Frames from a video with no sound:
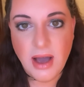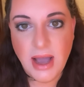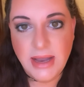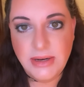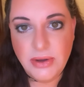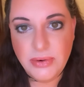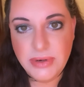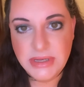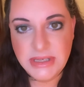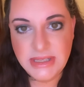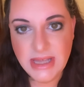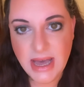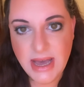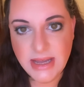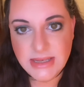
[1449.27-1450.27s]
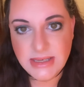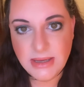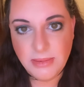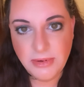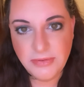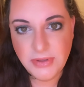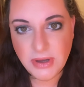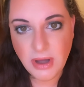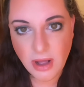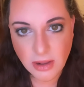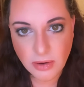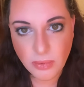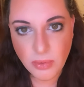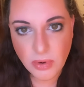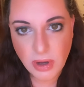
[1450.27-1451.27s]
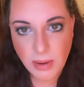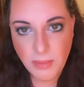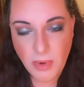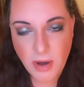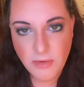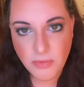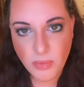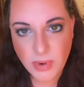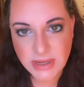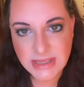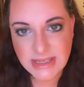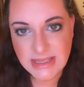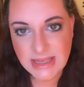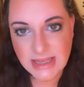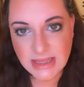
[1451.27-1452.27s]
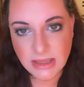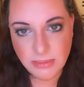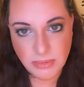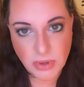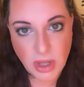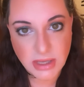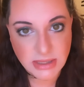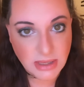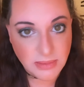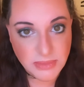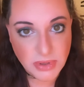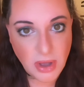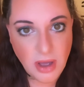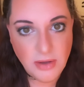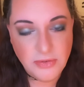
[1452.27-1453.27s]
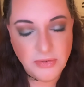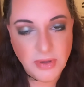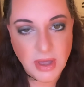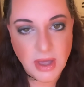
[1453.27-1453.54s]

I notice that some of the color will come off once the lip gloss comes off.